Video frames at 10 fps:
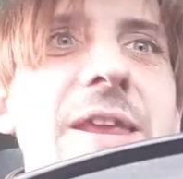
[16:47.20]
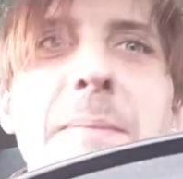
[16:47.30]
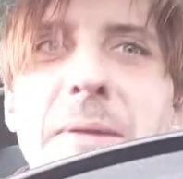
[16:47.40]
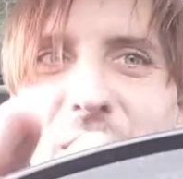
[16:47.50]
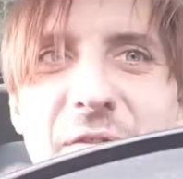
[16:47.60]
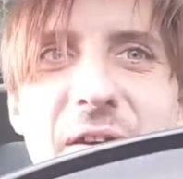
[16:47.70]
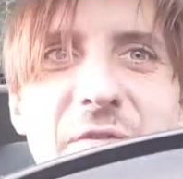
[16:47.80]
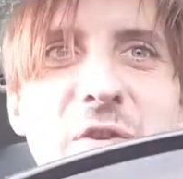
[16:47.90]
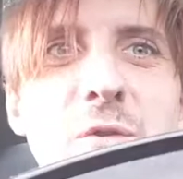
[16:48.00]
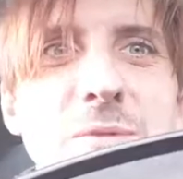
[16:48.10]
but Life After
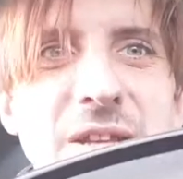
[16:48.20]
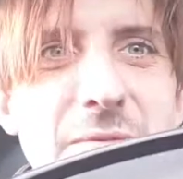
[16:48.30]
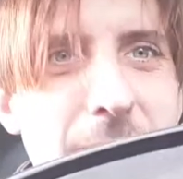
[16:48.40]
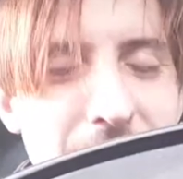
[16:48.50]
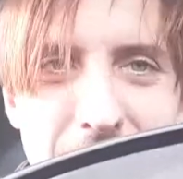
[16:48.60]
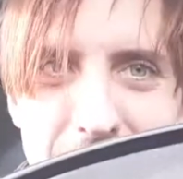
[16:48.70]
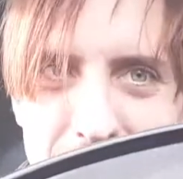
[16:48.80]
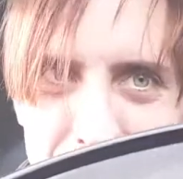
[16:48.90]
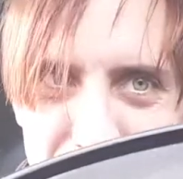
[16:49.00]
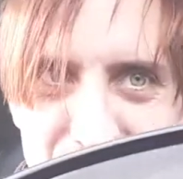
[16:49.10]
Normal TV
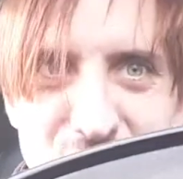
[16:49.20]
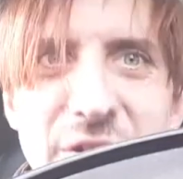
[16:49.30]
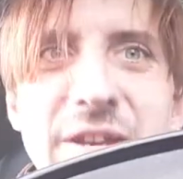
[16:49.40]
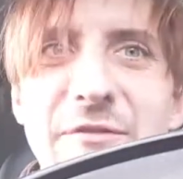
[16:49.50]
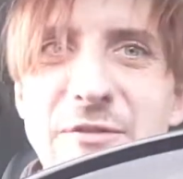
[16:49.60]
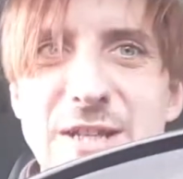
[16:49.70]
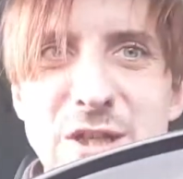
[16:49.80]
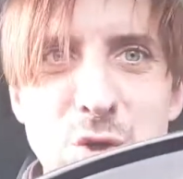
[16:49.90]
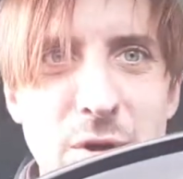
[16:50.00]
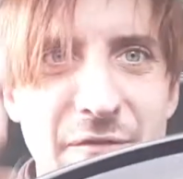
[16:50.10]
productions, the difference is you have